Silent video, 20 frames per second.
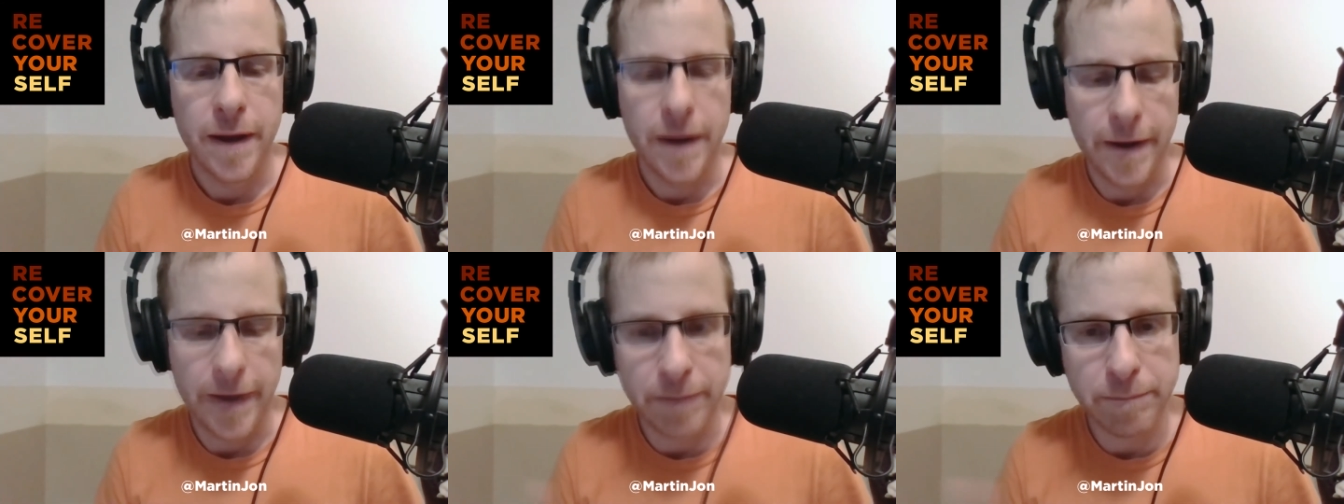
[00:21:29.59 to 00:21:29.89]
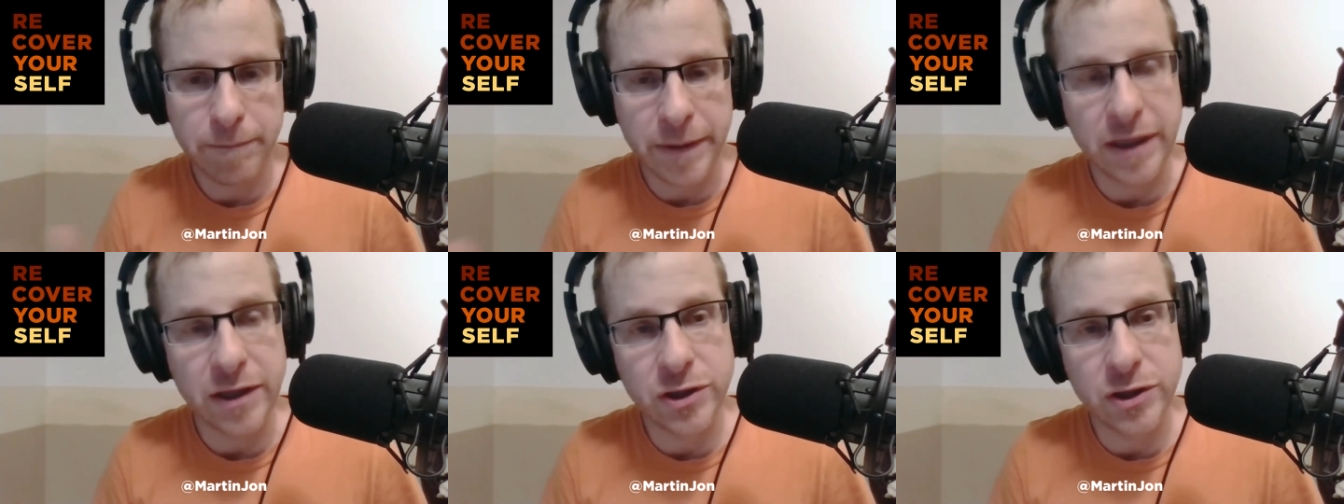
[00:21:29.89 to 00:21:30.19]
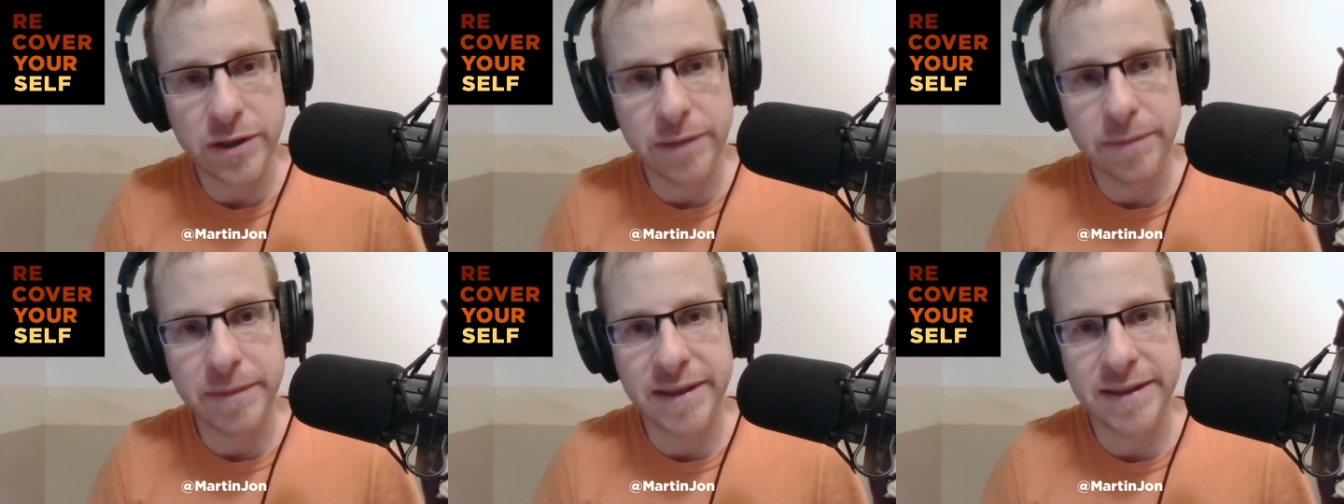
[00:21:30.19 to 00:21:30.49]

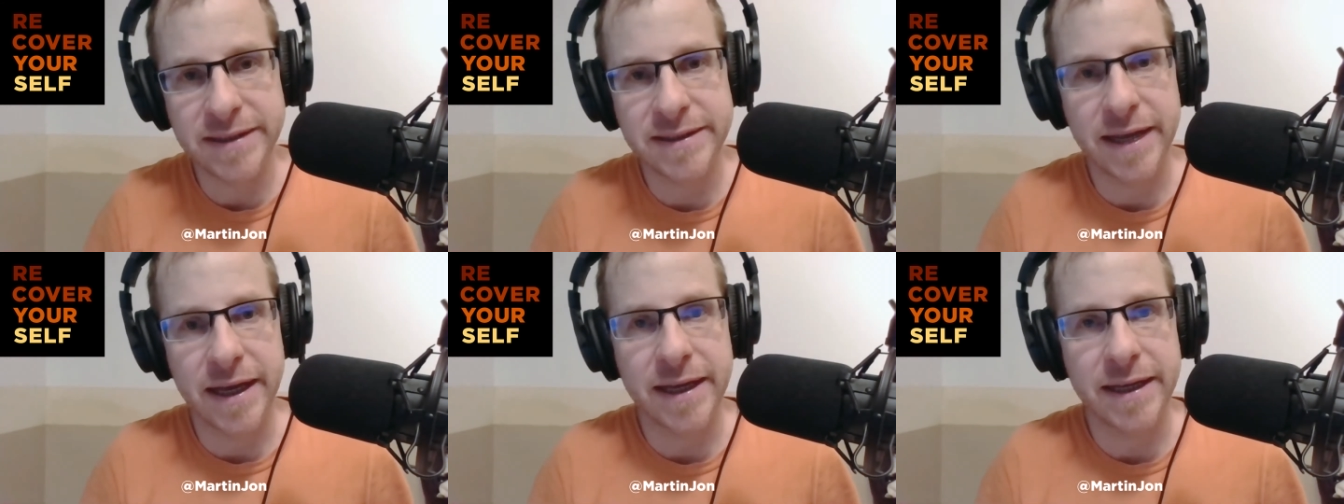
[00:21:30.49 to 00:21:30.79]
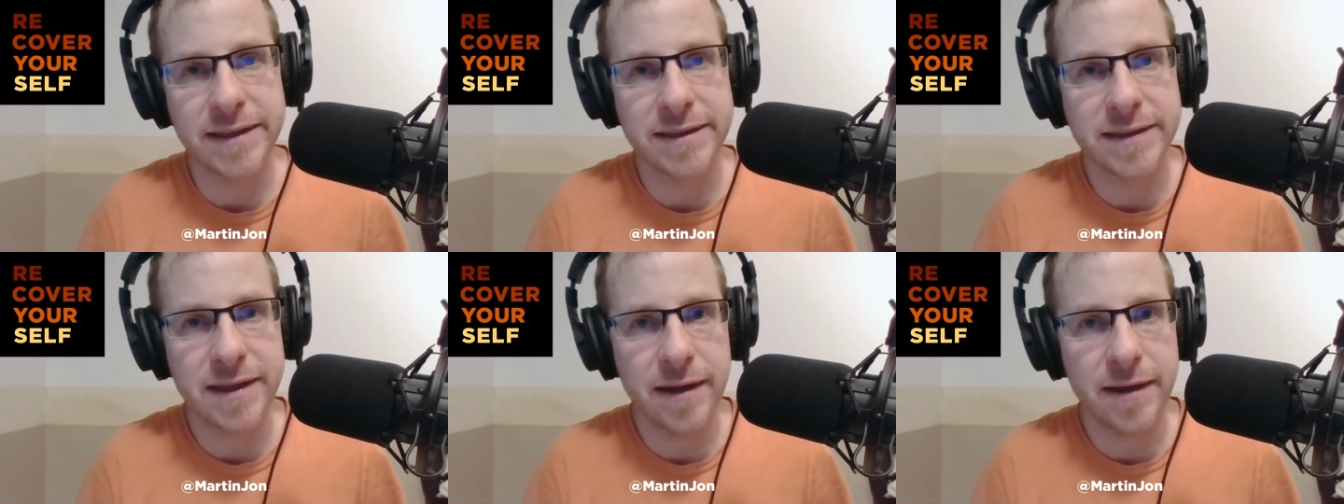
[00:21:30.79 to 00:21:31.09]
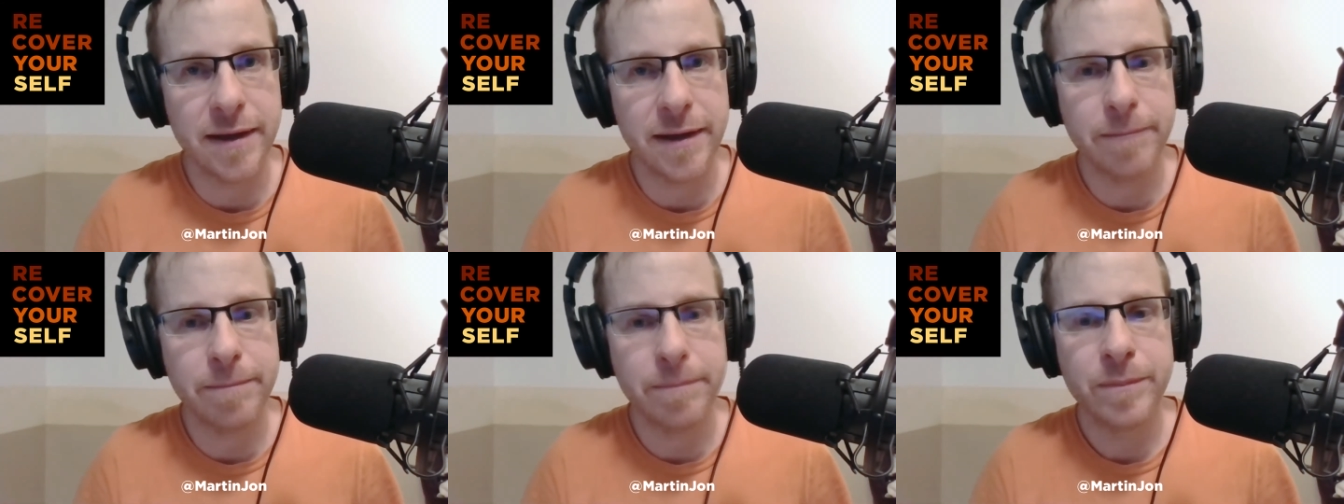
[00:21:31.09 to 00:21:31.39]
impeach him a second
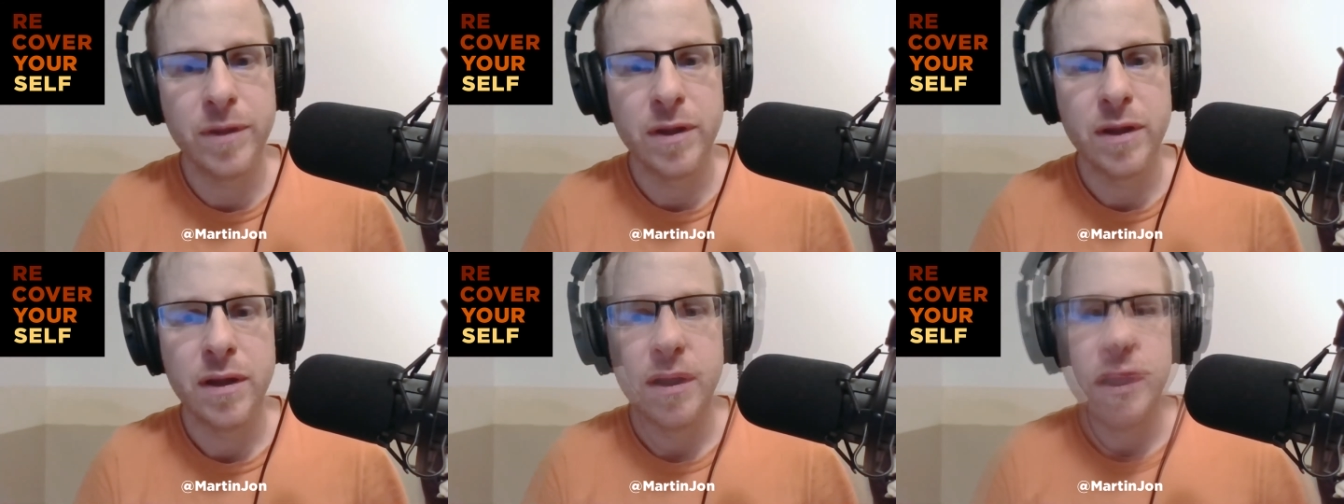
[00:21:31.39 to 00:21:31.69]
time.